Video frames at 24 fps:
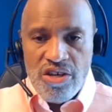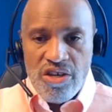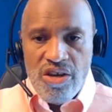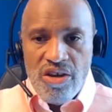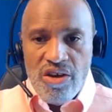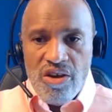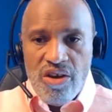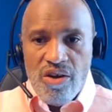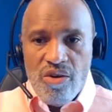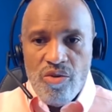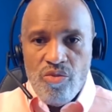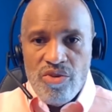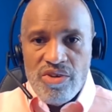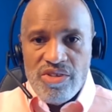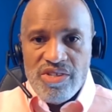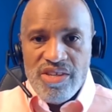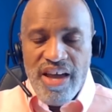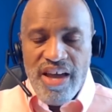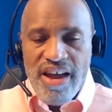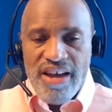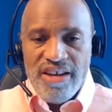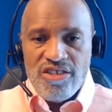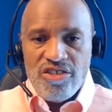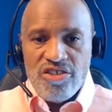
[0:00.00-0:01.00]
was
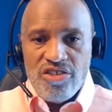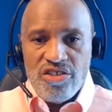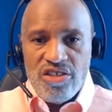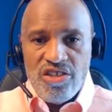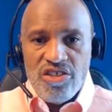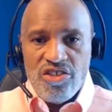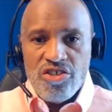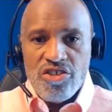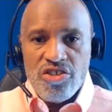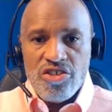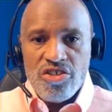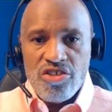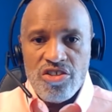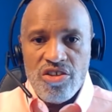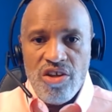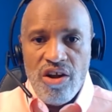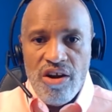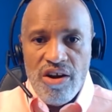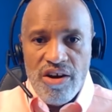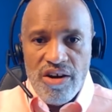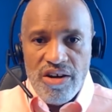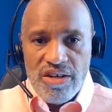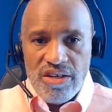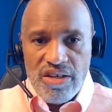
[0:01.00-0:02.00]
actually
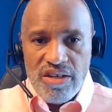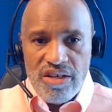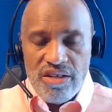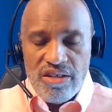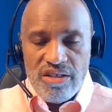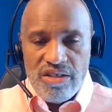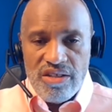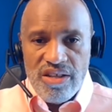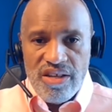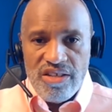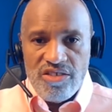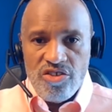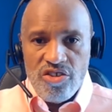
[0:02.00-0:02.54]
started by